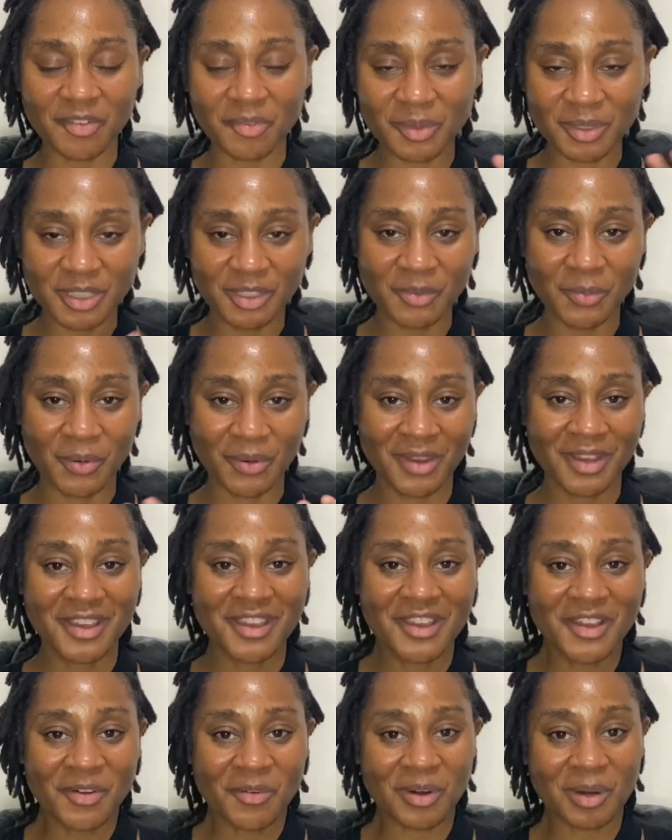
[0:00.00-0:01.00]
really
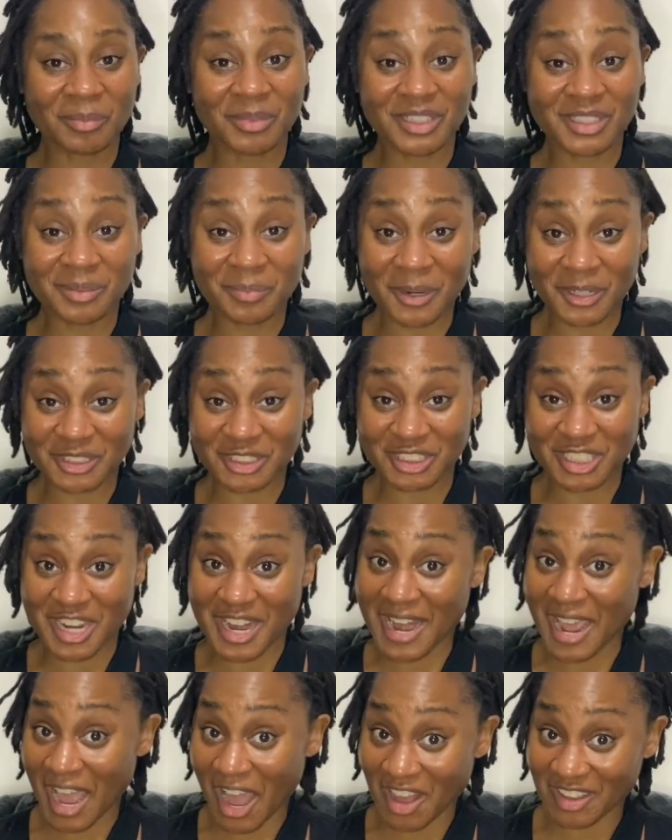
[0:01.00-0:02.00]
what I'm looking to purchase
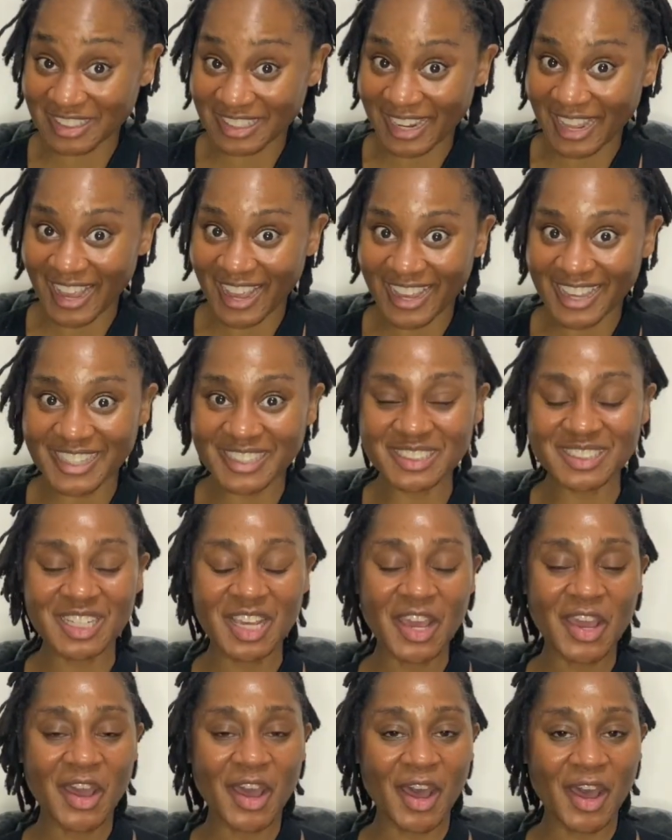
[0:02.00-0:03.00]
nowadays.
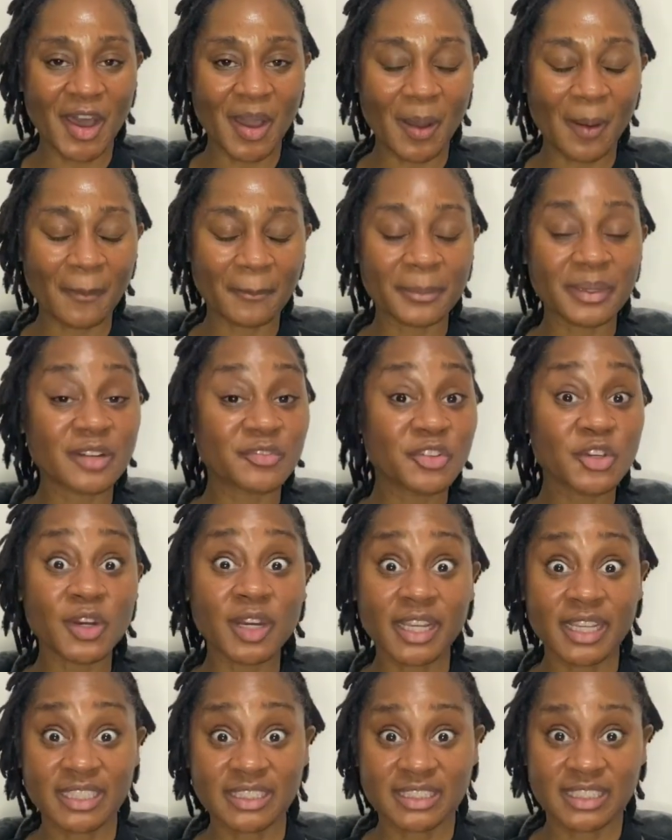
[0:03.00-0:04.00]
But if you're
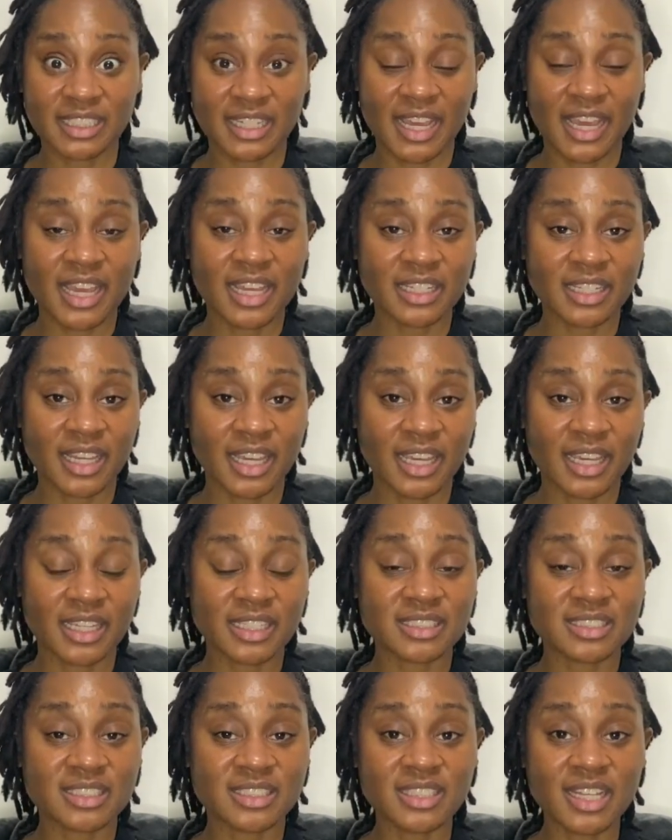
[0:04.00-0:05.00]
into that, like,
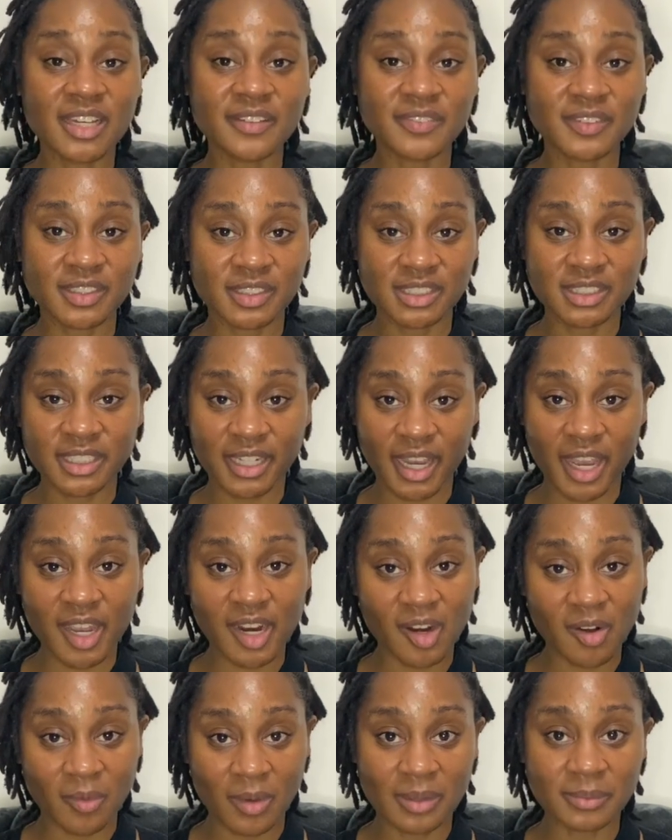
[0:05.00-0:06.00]
definitely check out her
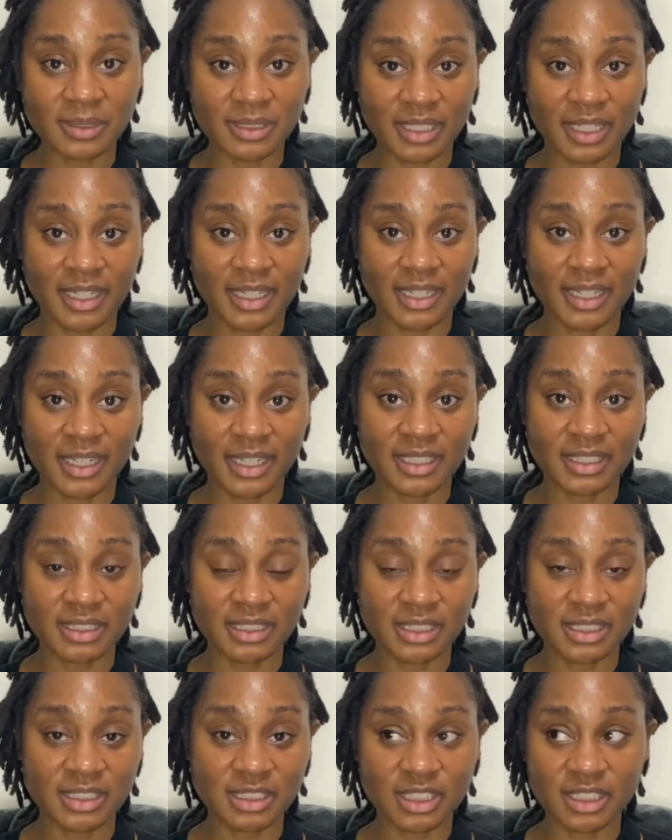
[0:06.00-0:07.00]
website. And
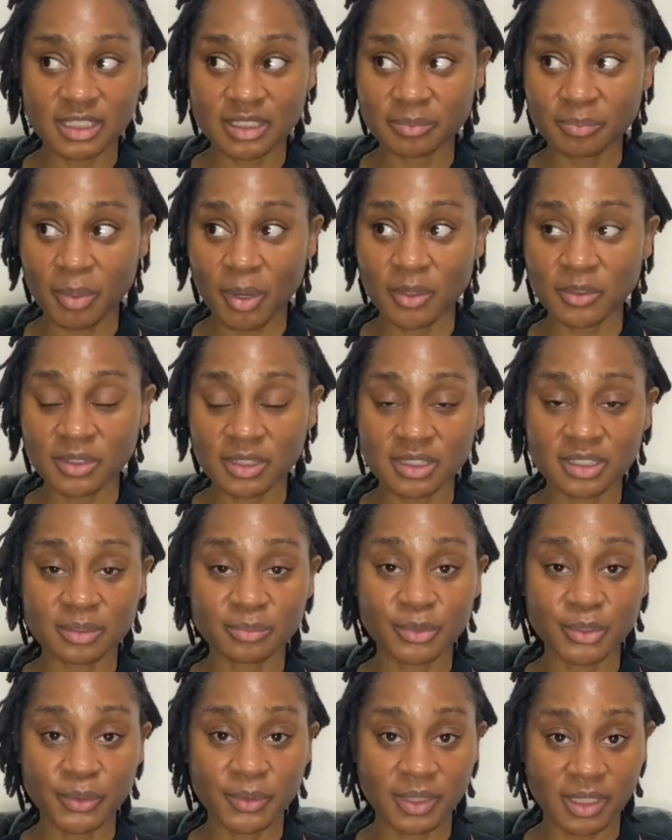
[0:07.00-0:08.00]
she just posted some
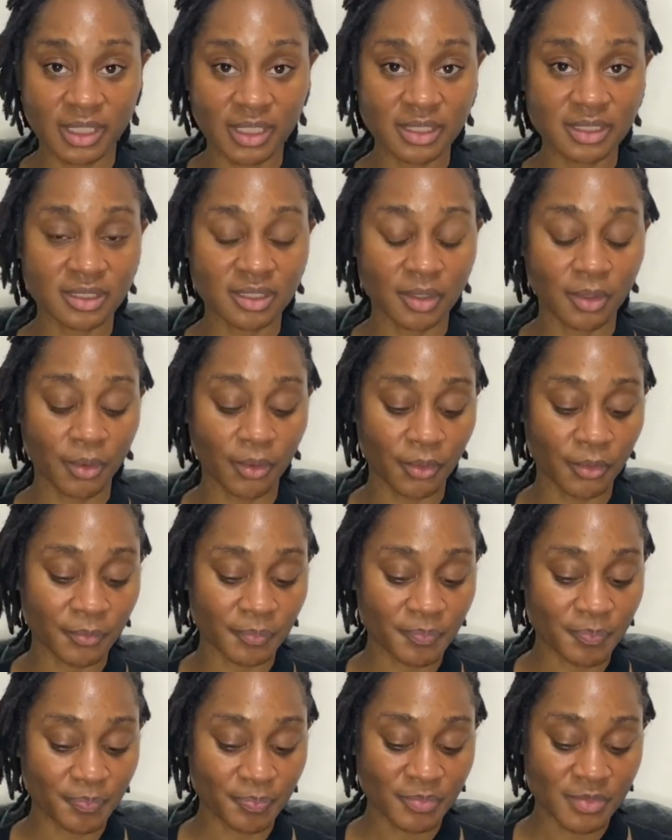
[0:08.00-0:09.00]
new things, so
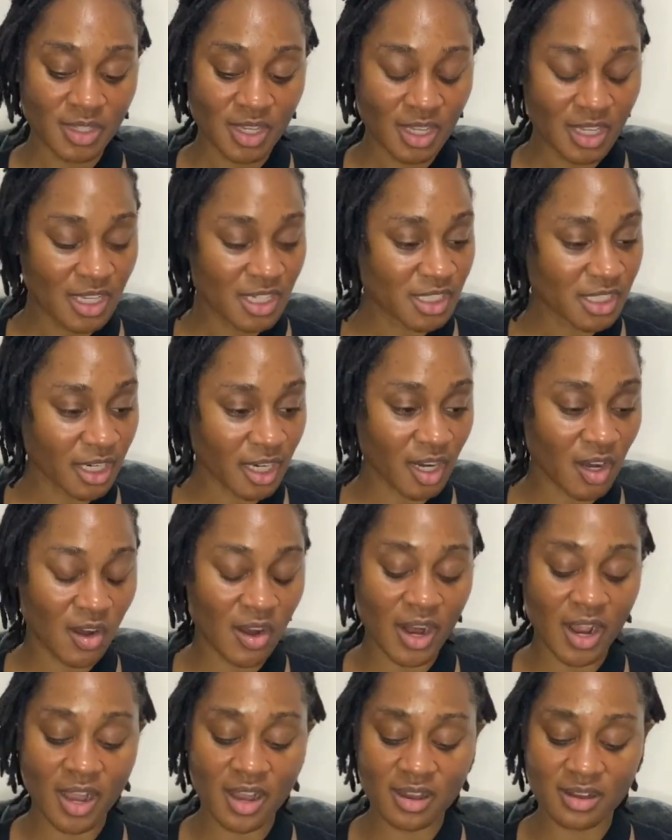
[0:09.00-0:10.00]
check her
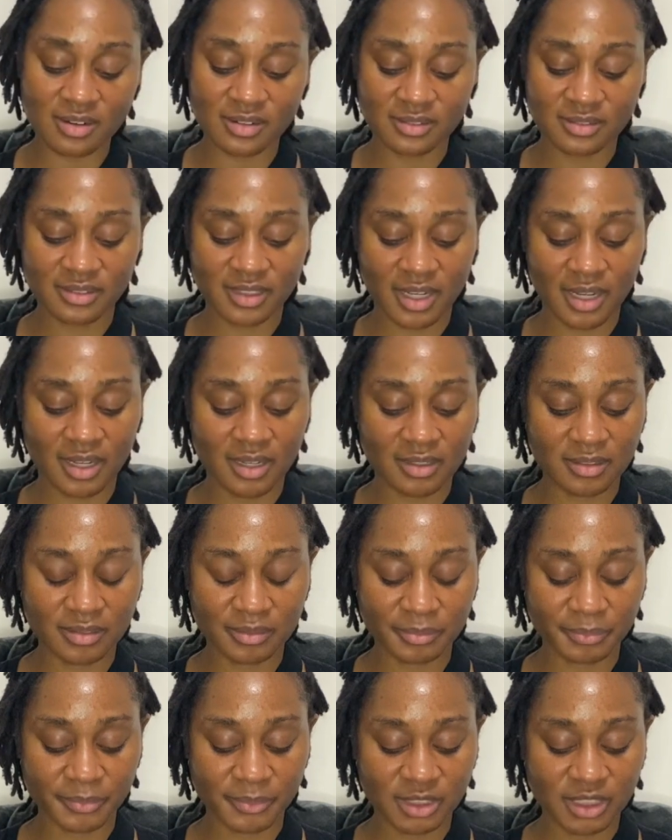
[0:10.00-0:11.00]
out.
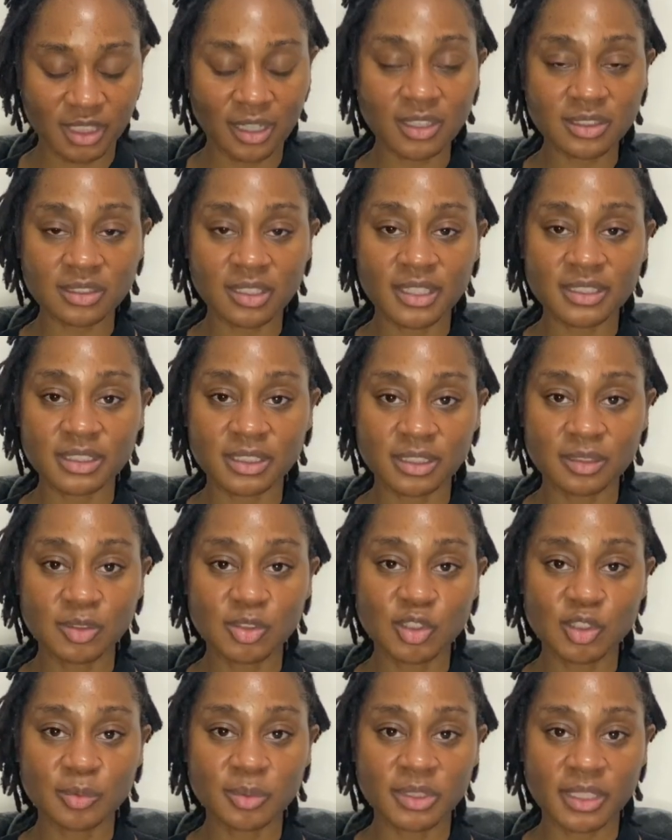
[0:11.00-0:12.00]
She also has a
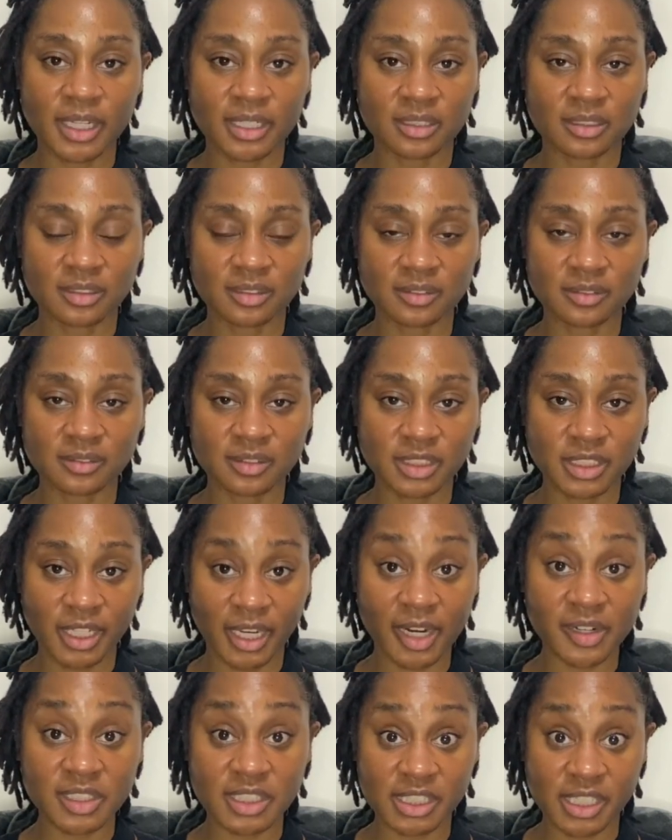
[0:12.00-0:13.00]
YouTube channel,
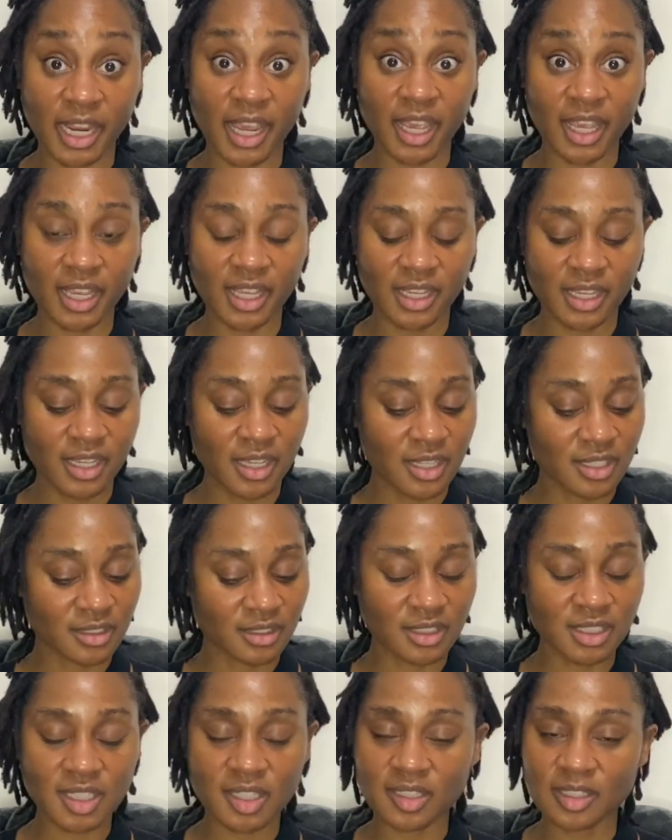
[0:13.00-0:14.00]
Tierra J.
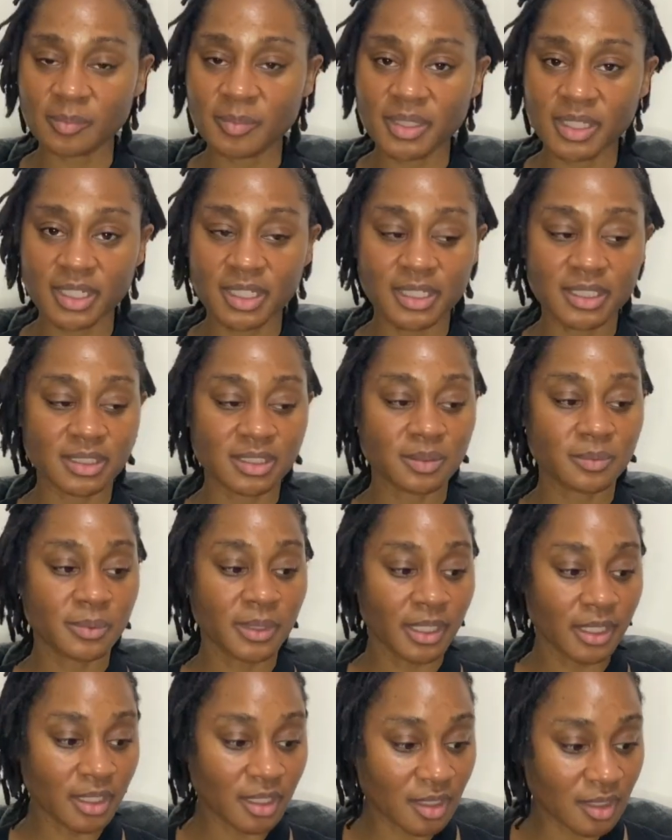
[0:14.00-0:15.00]
Look her up there as
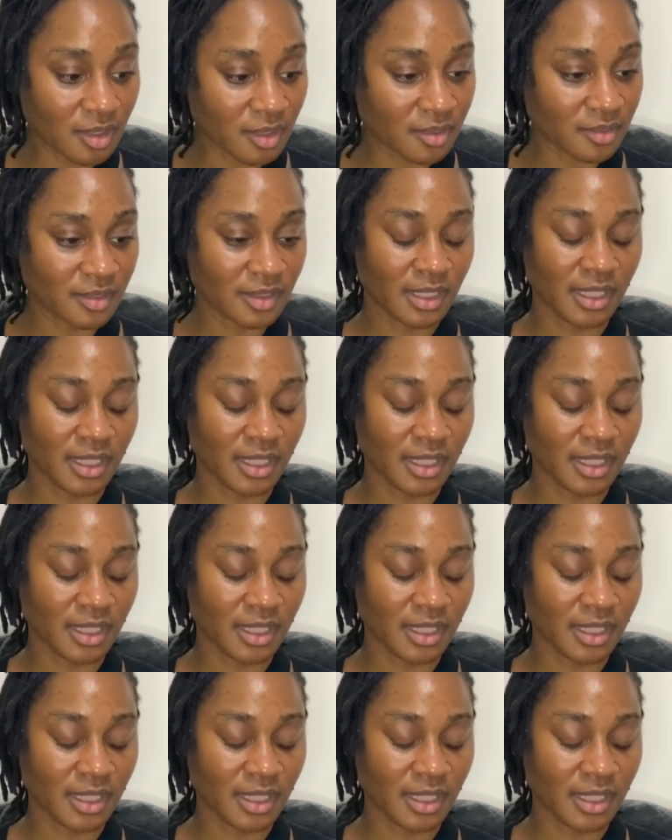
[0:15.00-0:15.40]
well.